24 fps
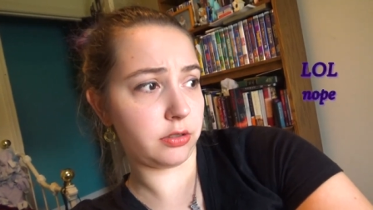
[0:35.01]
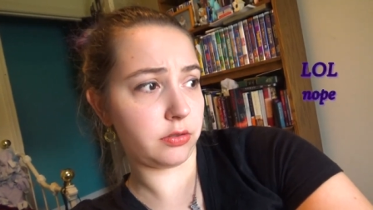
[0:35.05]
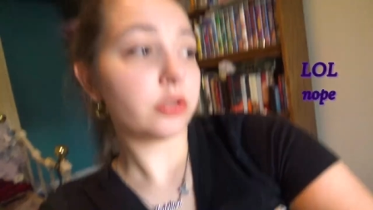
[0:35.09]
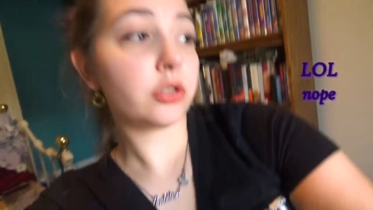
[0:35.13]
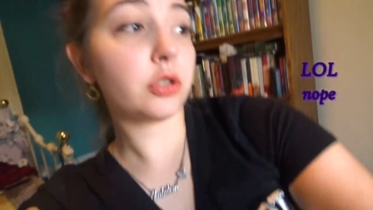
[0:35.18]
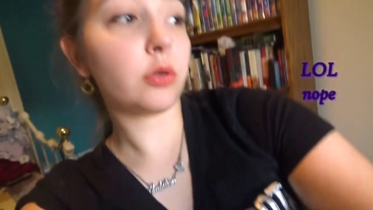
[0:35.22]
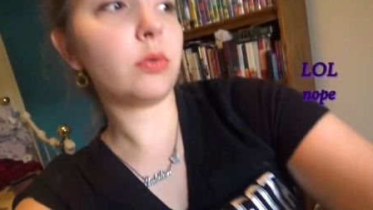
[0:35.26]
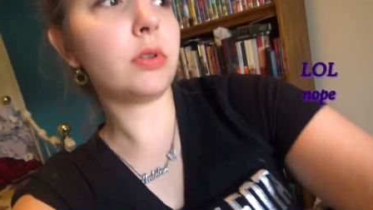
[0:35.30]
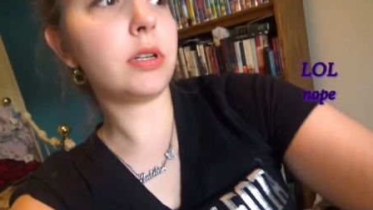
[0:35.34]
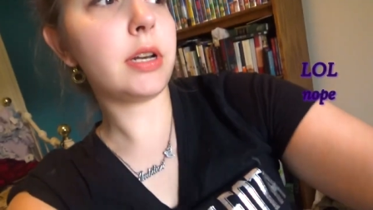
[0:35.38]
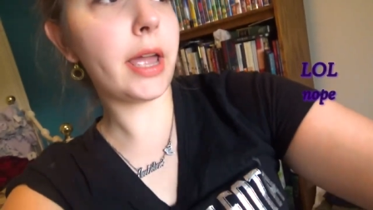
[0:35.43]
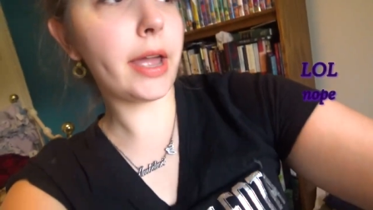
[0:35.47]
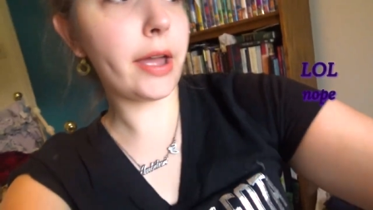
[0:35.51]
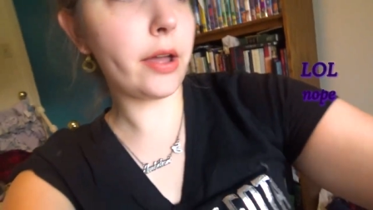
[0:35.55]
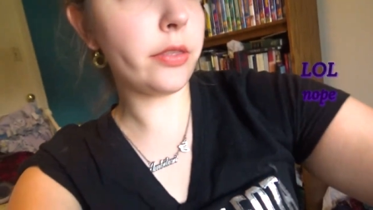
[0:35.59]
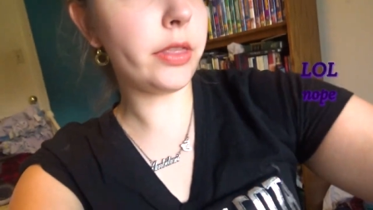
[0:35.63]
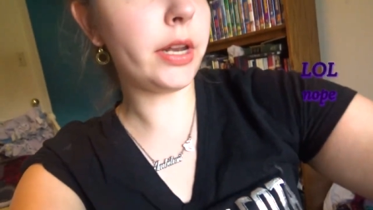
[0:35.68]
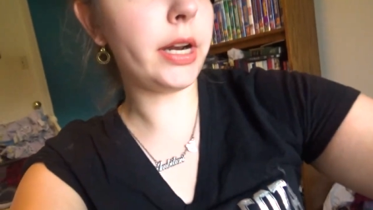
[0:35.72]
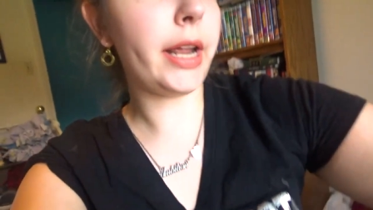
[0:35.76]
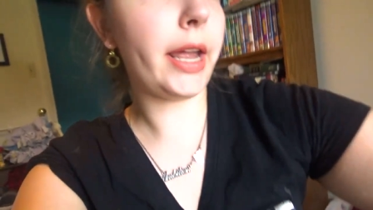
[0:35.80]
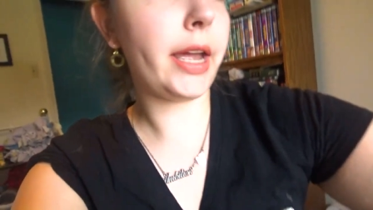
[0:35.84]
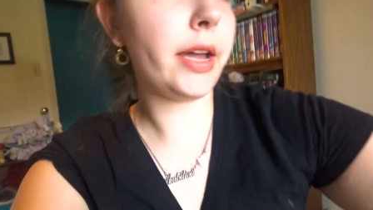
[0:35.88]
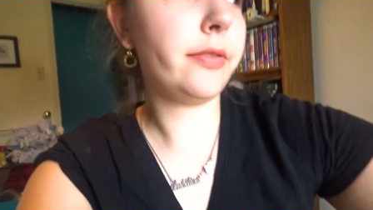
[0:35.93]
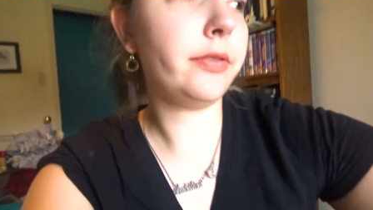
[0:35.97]
So now
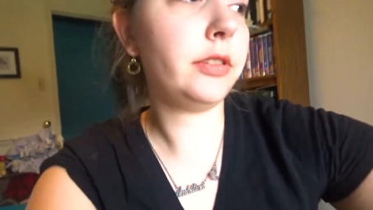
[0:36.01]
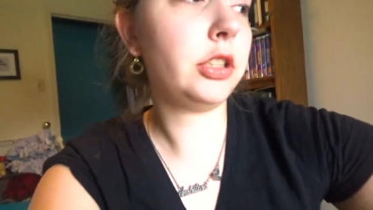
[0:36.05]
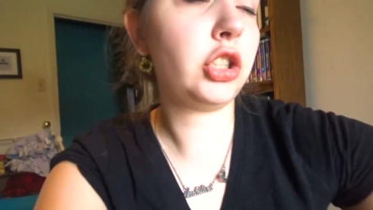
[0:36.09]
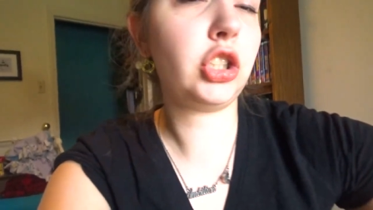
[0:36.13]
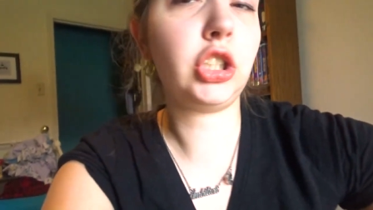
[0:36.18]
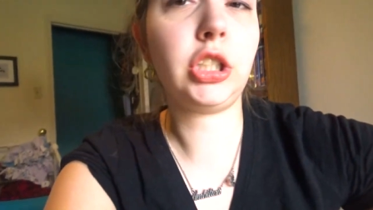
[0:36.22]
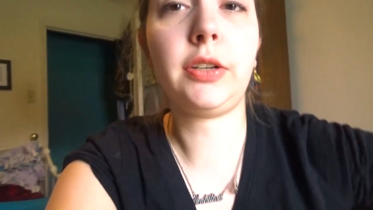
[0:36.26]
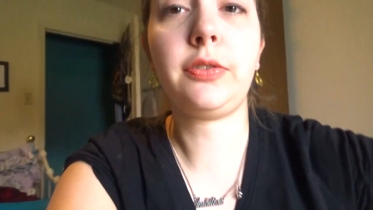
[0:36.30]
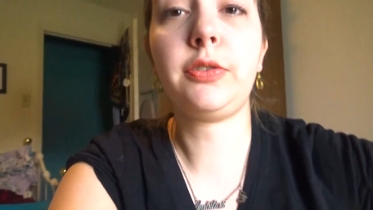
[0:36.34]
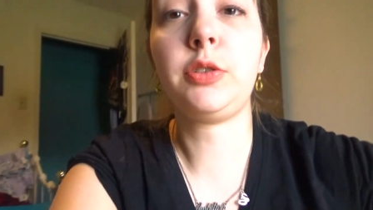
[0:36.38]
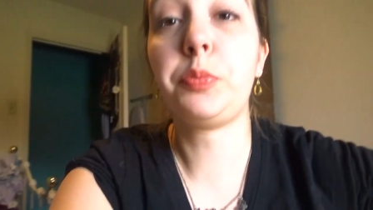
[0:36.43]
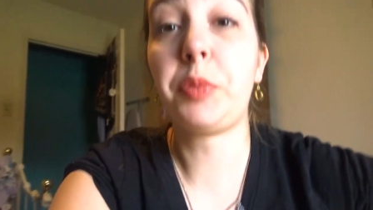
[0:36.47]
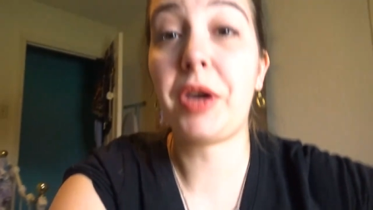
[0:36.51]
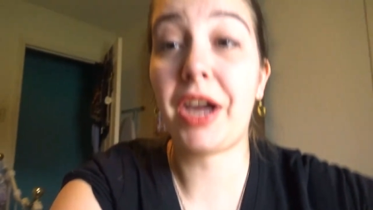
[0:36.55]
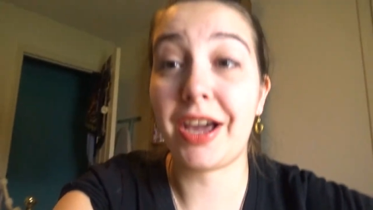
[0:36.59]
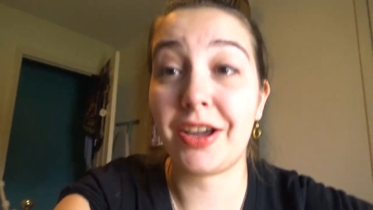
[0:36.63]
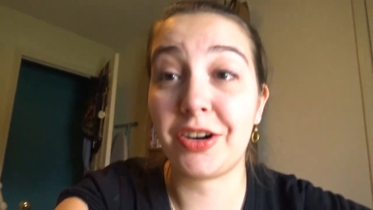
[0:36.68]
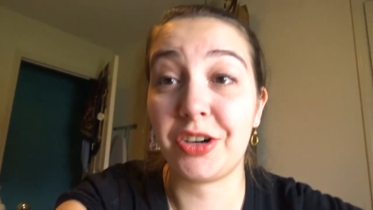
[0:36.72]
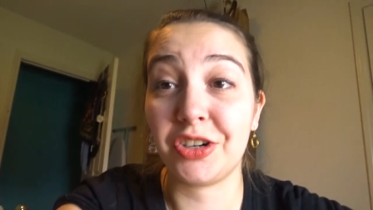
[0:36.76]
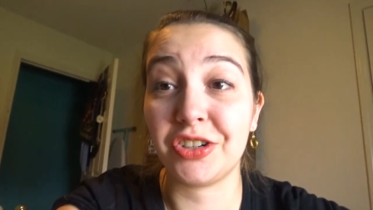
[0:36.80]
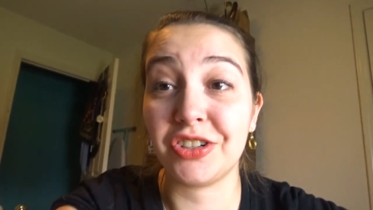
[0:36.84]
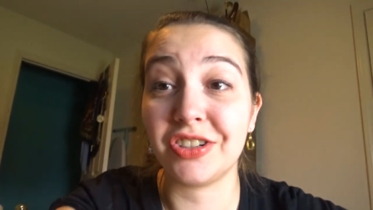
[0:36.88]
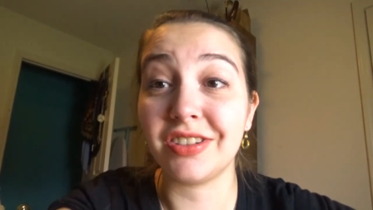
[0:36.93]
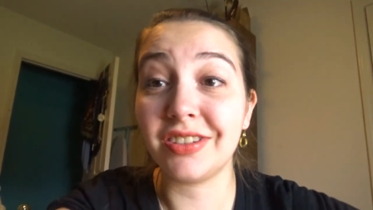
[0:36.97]
that I have the shift
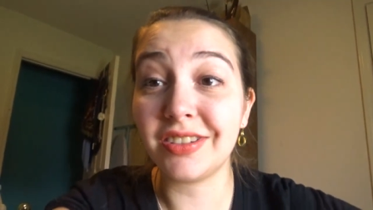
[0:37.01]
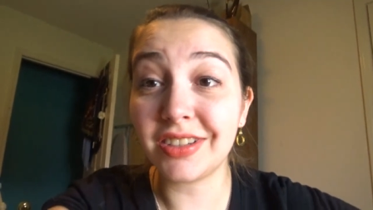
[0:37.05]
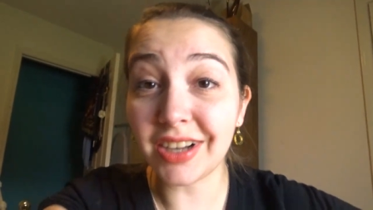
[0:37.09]
pattern